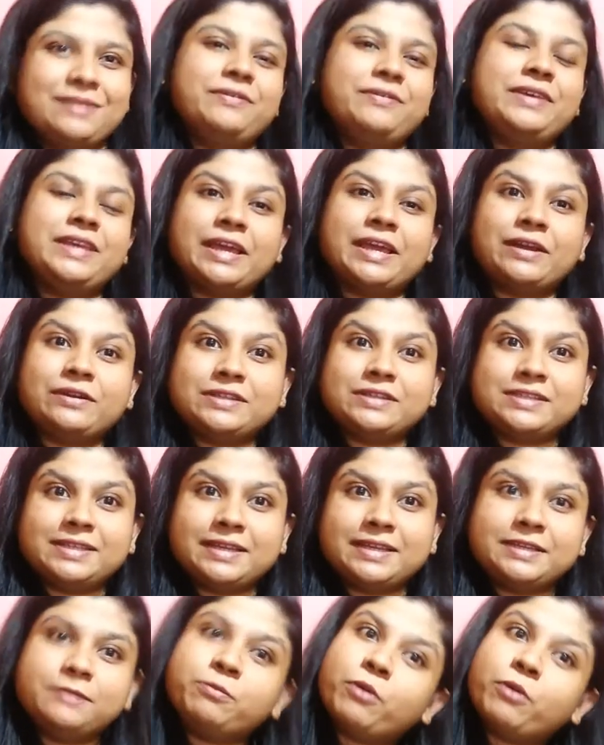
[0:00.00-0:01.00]
We cannot
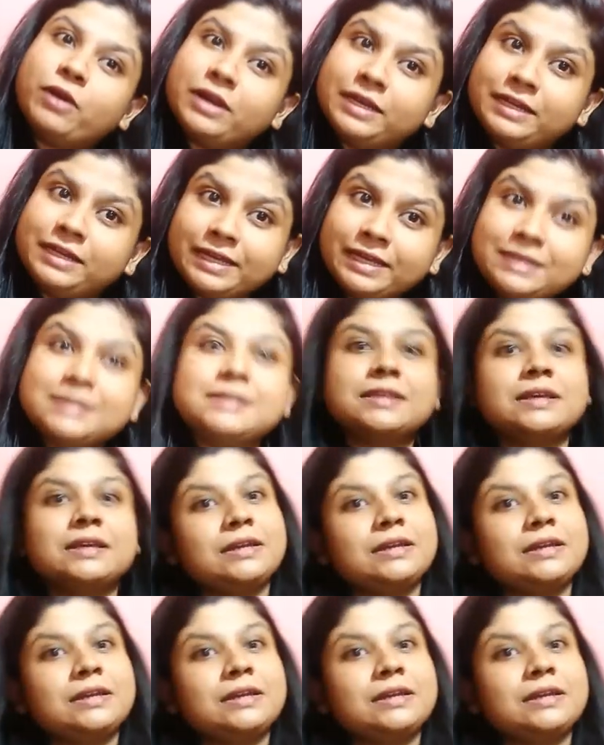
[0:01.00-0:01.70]
say it's politics,